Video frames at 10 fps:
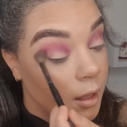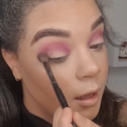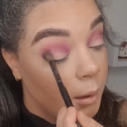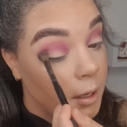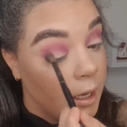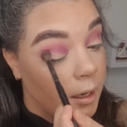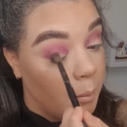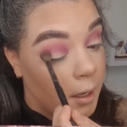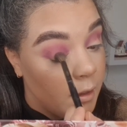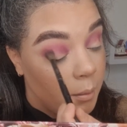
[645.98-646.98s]
I mean, I
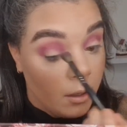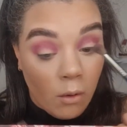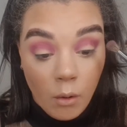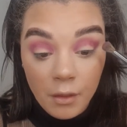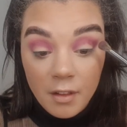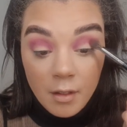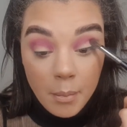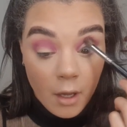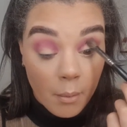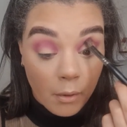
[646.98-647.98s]
might as well call this the
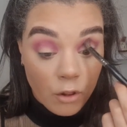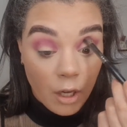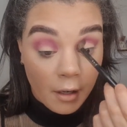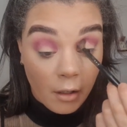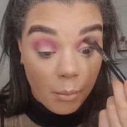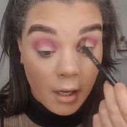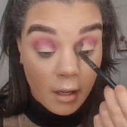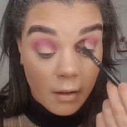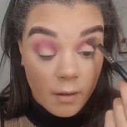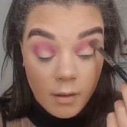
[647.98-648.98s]
purple channel,
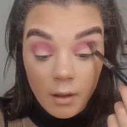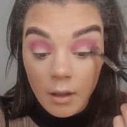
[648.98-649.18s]
because